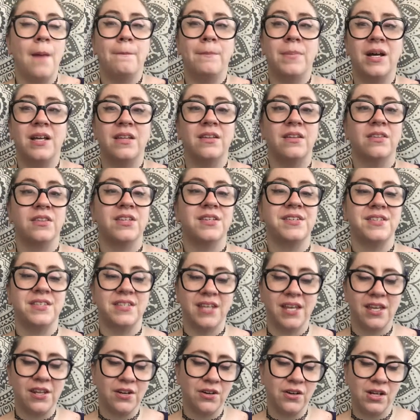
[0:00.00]
But the
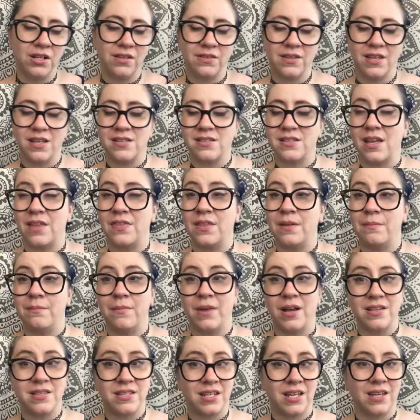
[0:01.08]
cedar in this and the
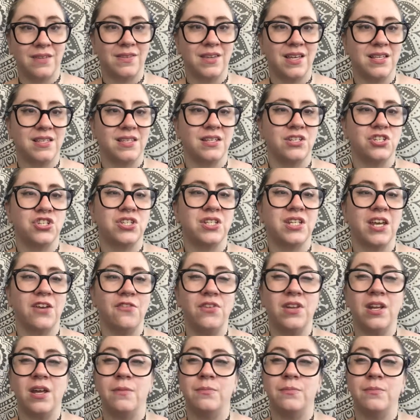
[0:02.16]
musk in this just give it